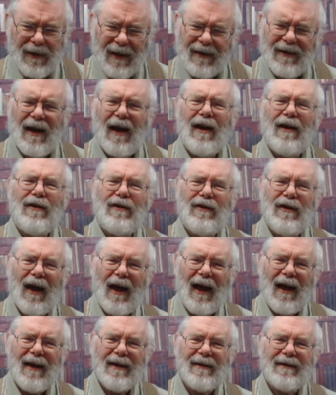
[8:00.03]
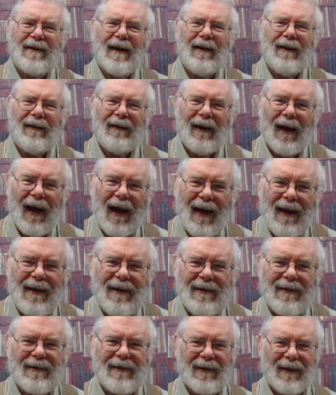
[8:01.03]
says, Just
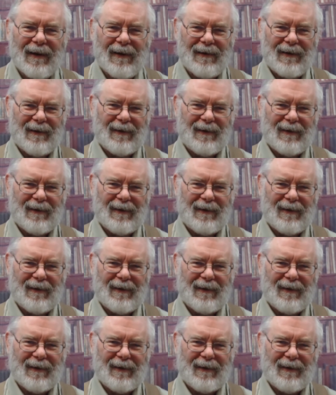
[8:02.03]
Taste it.